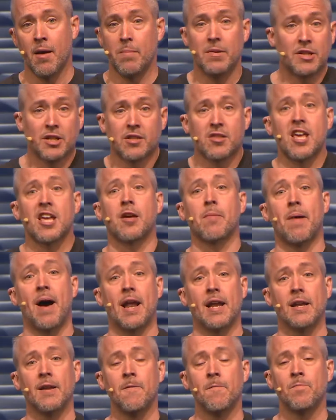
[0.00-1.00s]
I mean, just think
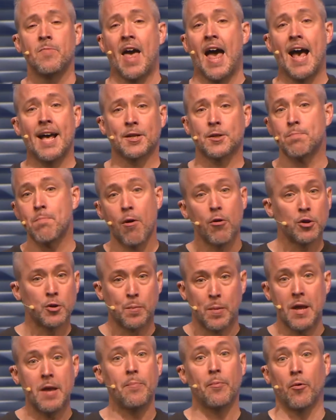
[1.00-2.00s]
about it. Ask
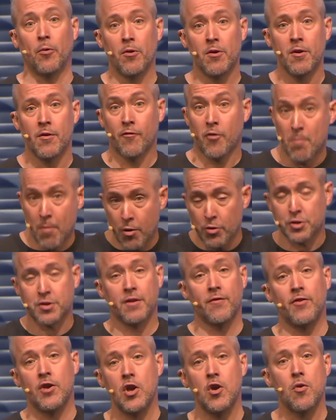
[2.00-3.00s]
most people, for
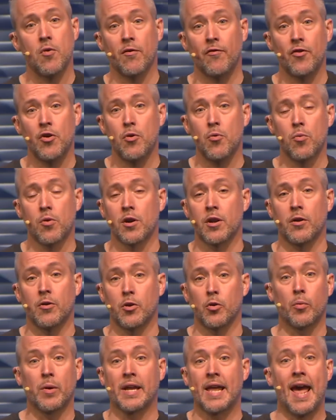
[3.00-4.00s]
most of you, if you were to
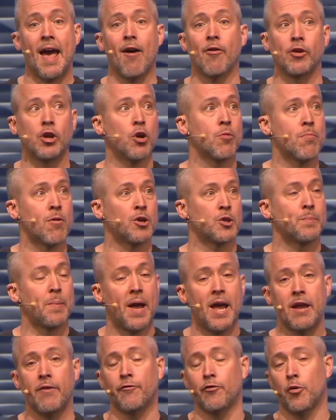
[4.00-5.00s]
recount your most
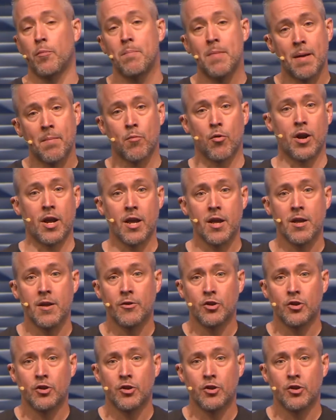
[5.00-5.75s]
painful memory,